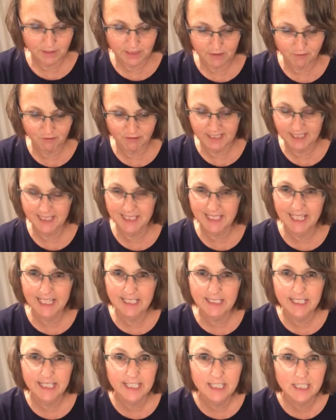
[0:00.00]
So I would
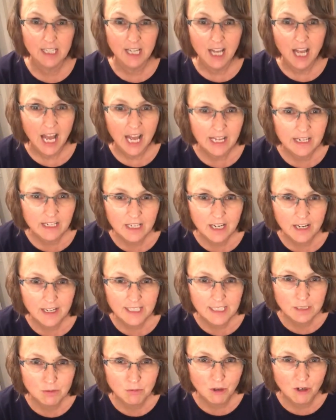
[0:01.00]
have washed this down, I would
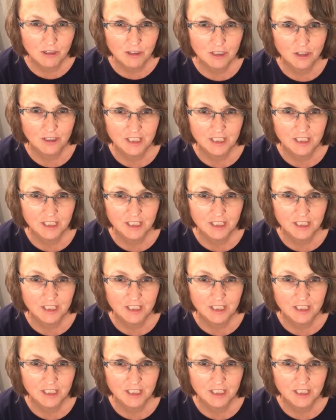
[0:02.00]
have,